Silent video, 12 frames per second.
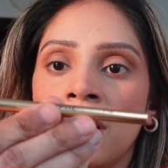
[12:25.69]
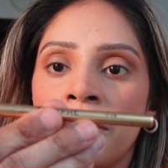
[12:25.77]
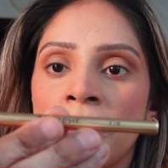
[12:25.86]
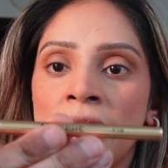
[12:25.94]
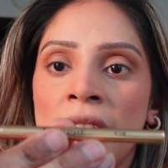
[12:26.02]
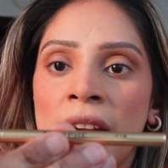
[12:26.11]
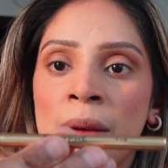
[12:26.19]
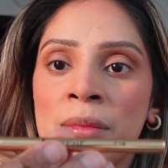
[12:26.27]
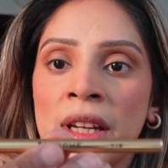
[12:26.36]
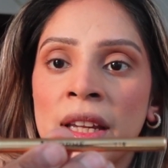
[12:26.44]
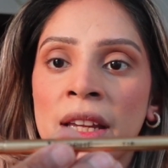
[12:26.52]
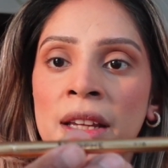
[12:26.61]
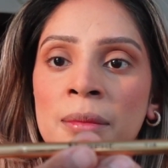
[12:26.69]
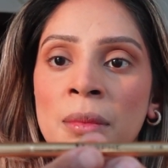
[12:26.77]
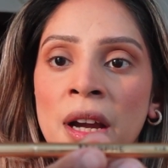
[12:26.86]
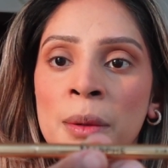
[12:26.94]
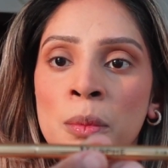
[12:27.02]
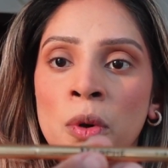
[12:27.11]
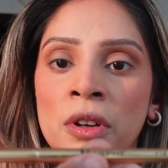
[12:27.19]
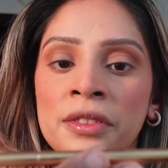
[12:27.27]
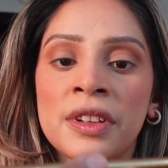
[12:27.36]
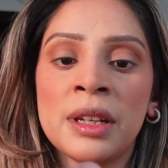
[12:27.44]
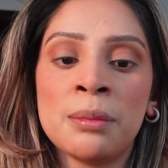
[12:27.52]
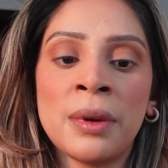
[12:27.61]
For that I'm taking my
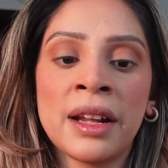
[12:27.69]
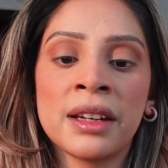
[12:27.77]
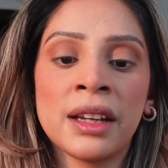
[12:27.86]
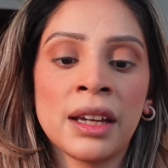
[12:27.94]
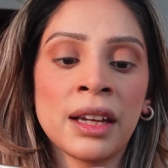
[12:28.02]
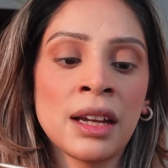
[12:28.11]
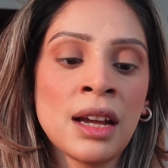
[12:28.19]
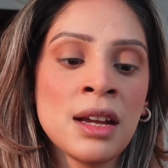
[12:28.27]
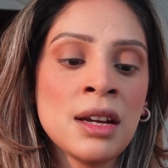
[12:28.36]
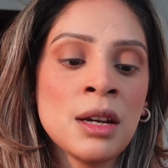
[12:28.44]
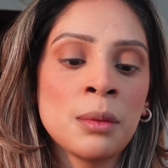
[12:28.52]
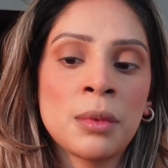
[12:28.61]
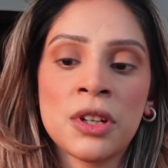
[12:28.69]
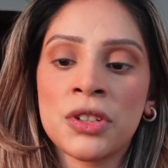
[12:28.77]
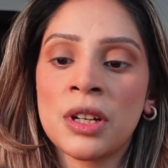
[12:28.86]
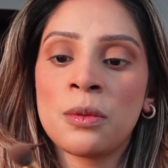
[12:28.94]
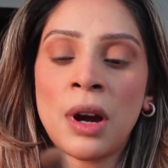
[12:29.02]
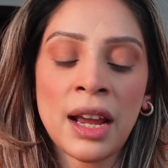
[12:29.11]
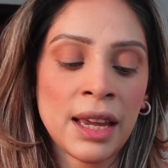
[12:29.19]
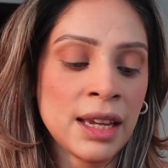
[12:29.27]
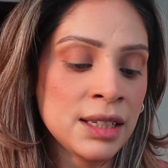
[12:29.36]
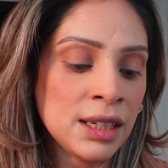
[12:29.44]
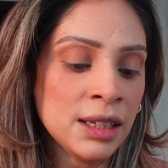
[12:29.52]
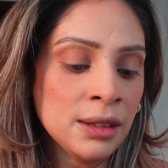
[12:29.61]
Morphe blending brush in
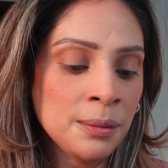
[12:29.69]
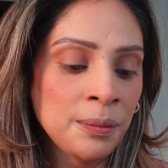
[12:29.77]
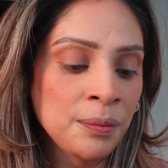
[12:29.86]
Y18,